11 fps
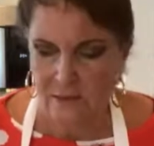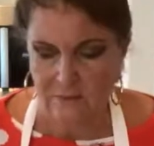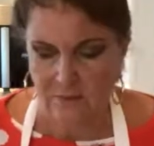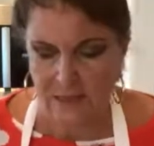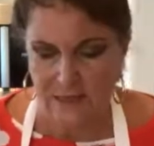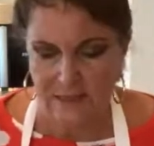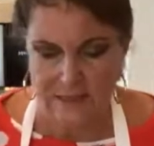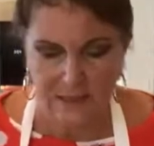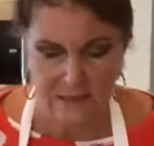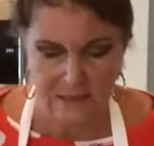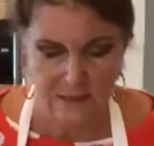I don't like
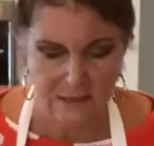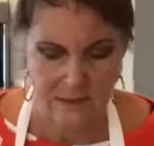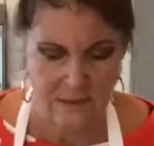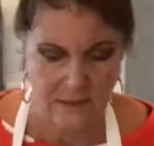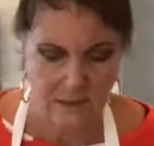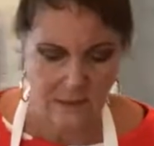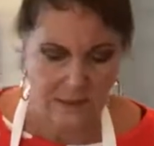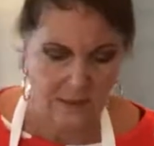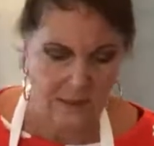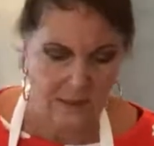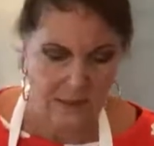that.
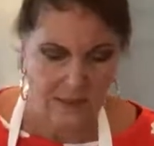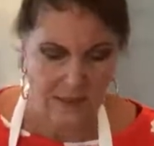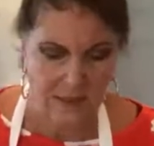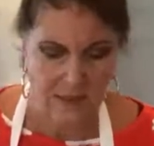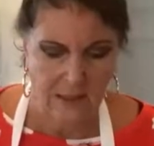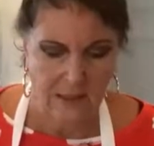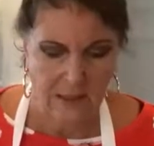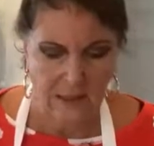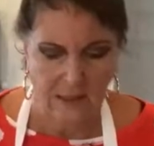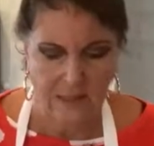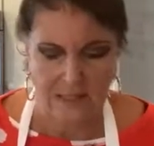There,
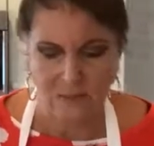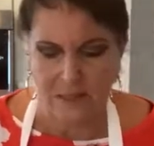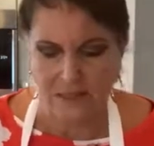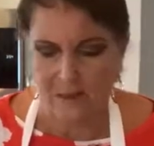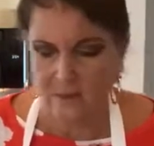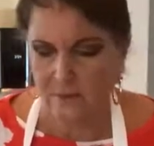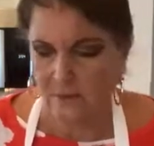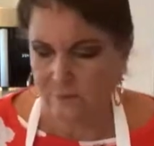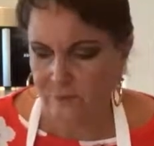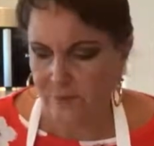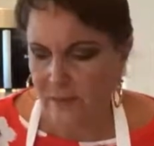that's better.
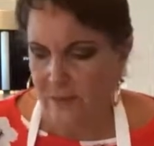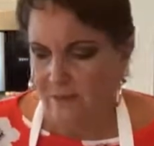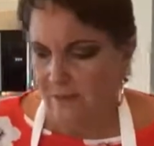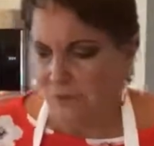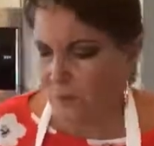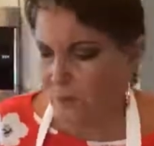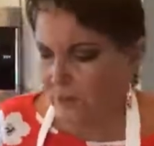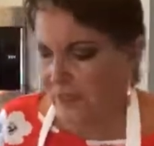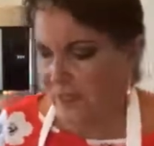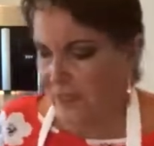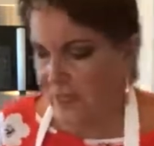I'm going to put
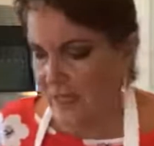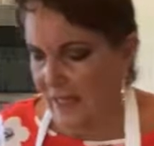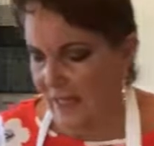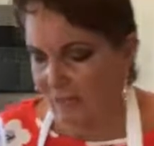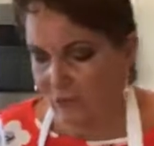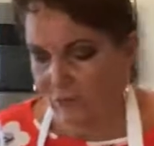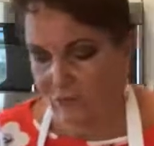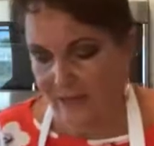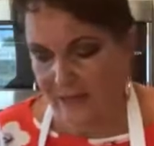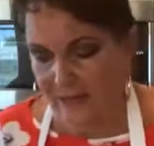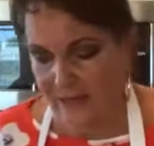that there. If you
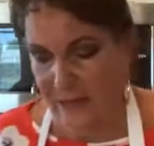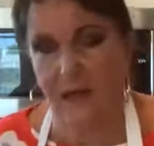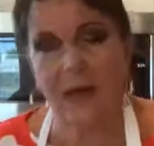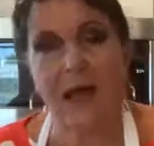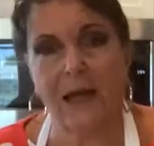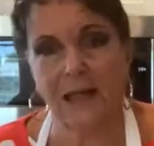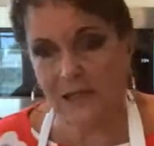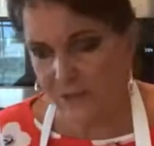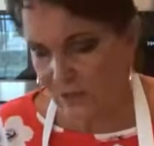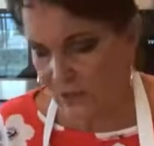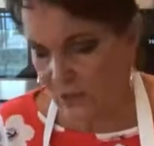feel
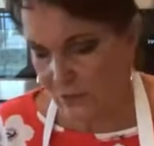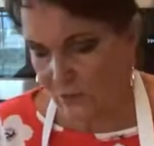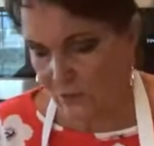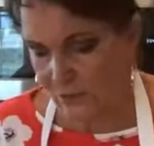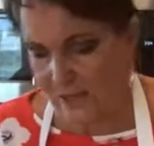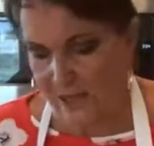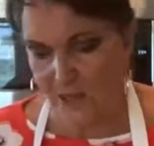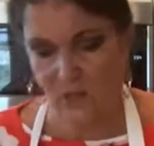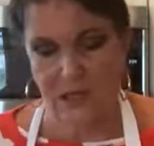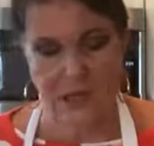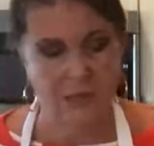inclined, you can
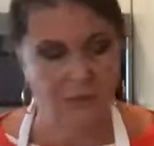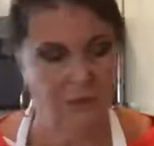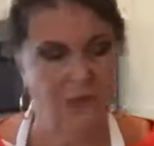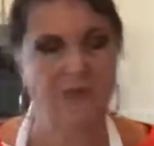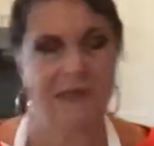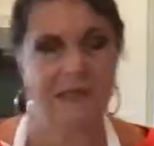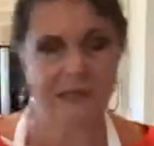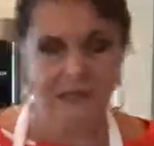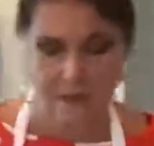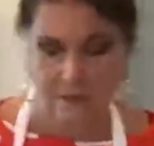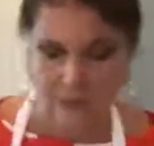actually get those
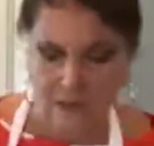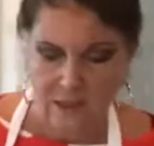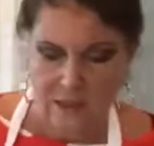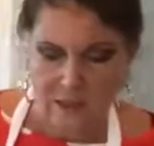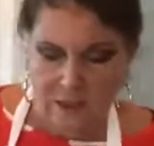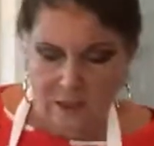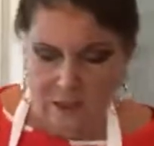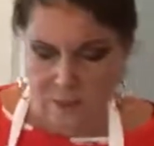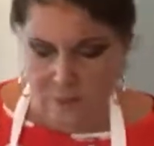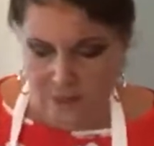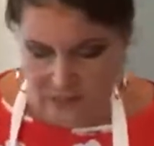fancy little,
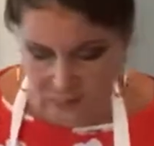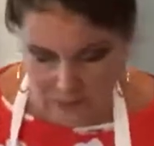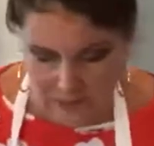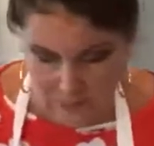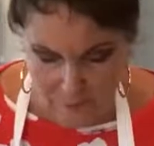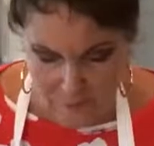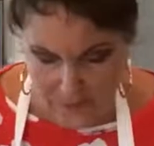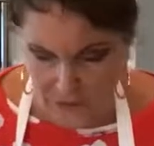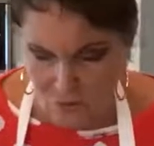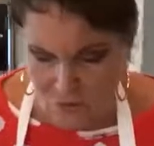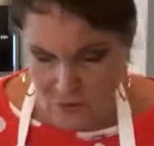you know, paper
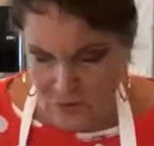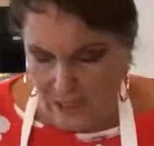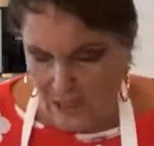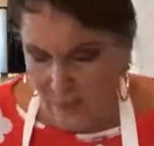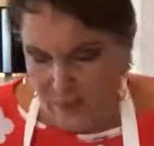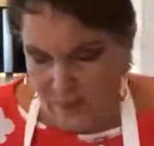cases,